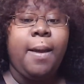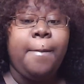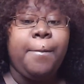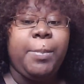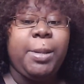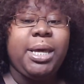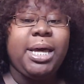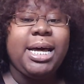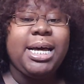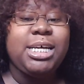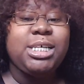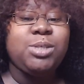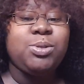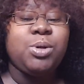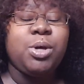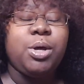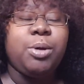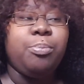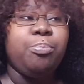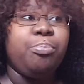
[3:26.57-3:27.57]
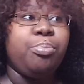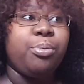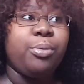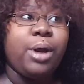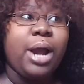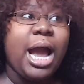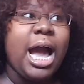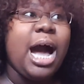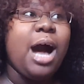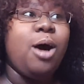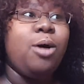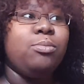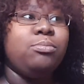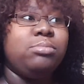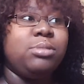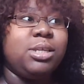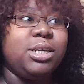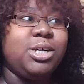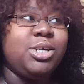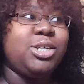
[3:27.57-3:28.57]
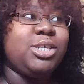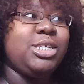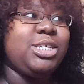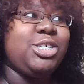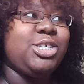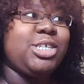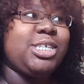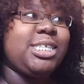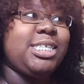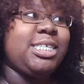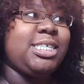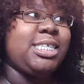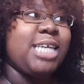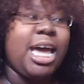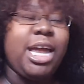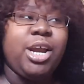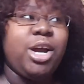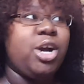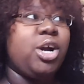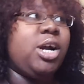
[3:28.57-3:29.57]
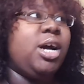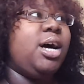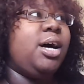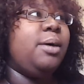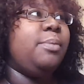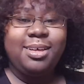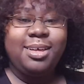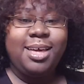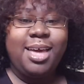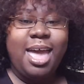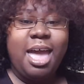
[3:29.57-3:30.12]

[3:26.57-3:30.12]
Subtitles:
Because brown literally just set her up.